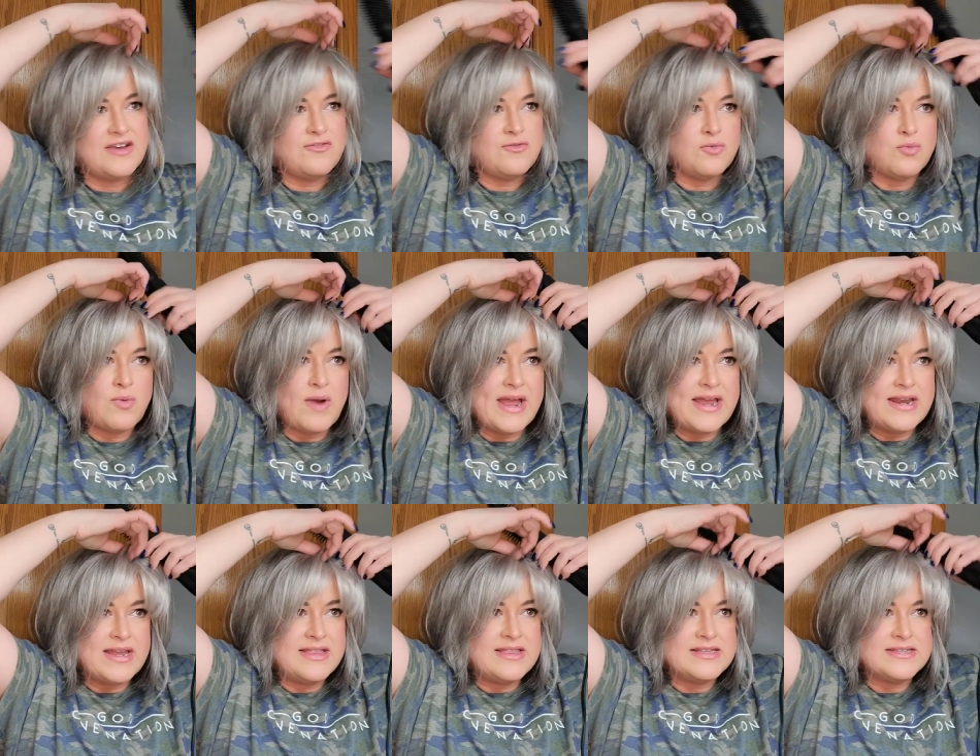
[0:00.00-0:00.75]
kind of
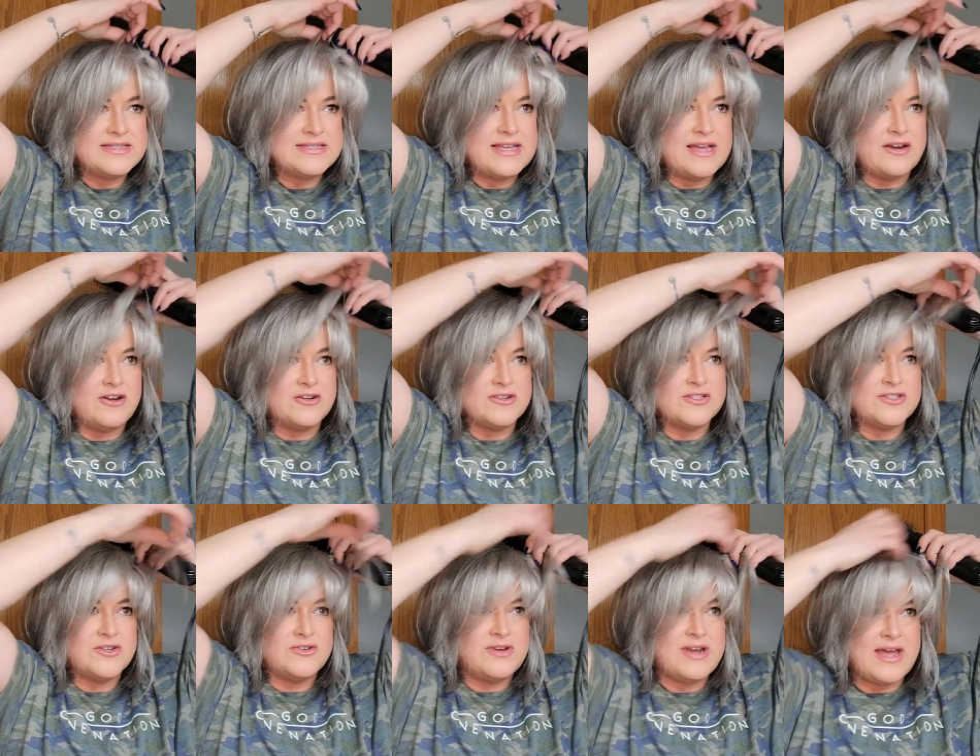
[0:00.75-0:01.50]
right in the
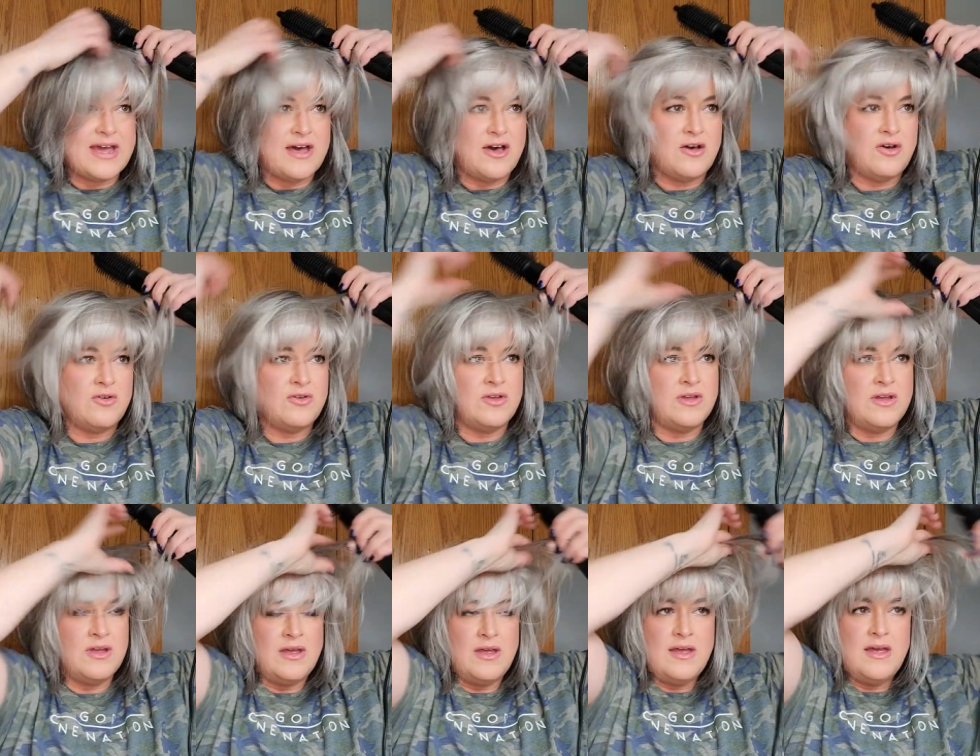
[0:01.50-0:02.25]
center. So
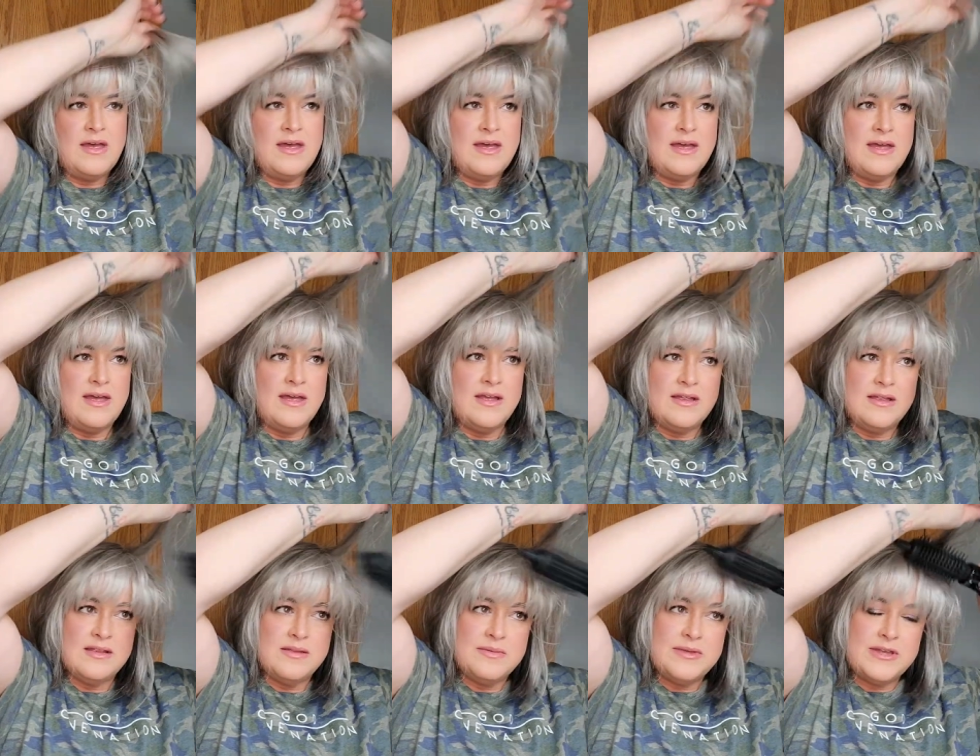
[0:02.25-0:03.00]
now
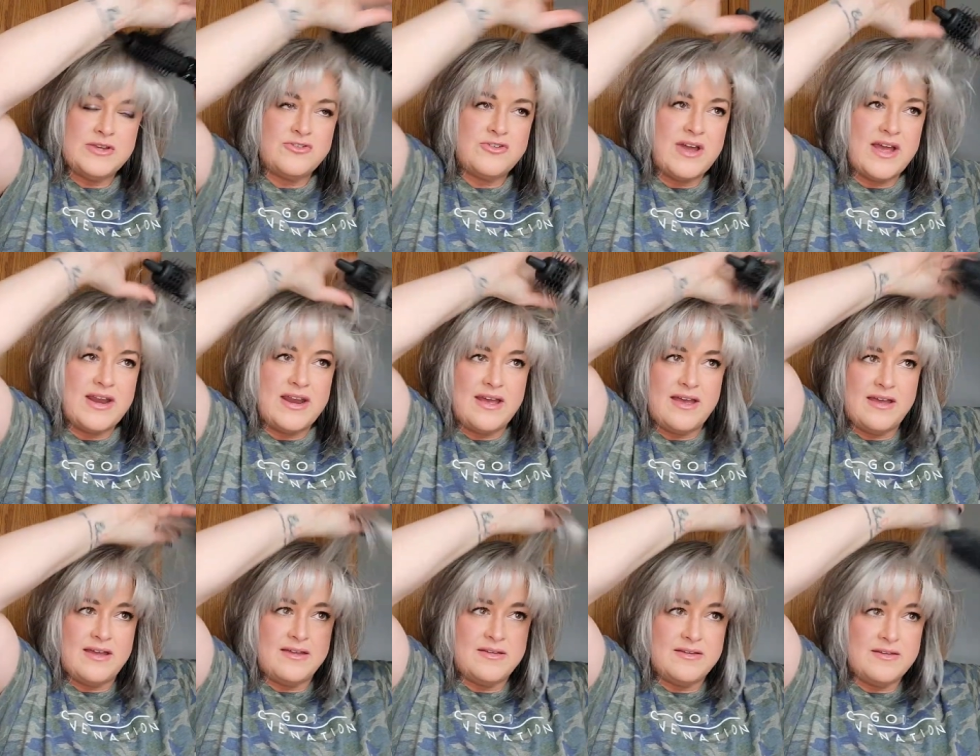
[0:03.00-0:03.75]
let me try
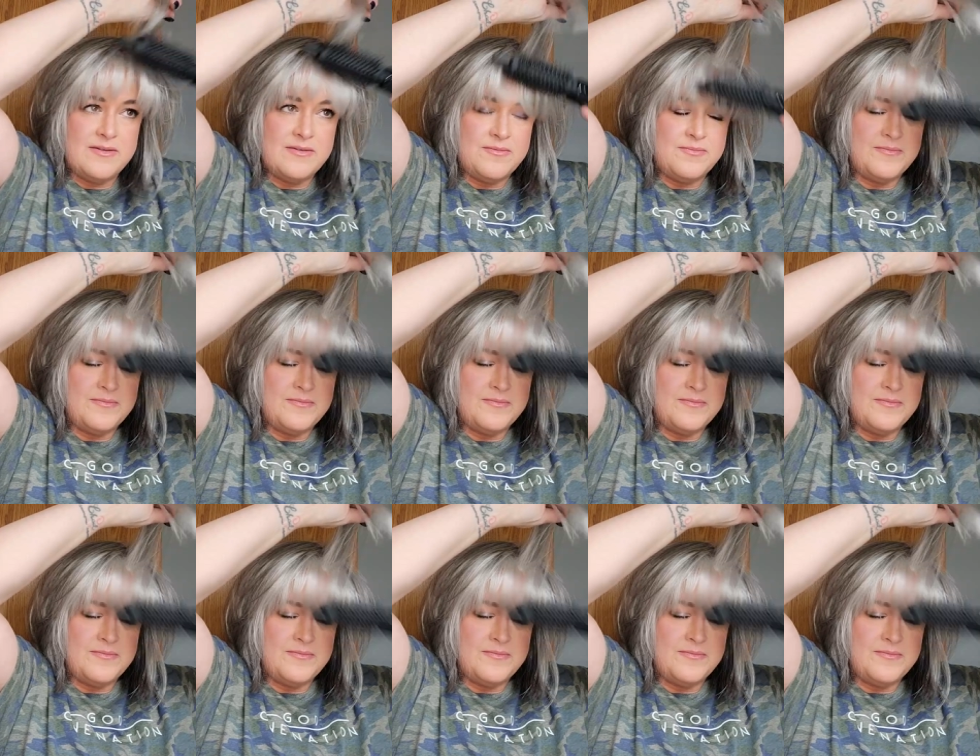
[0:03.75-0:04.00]
to,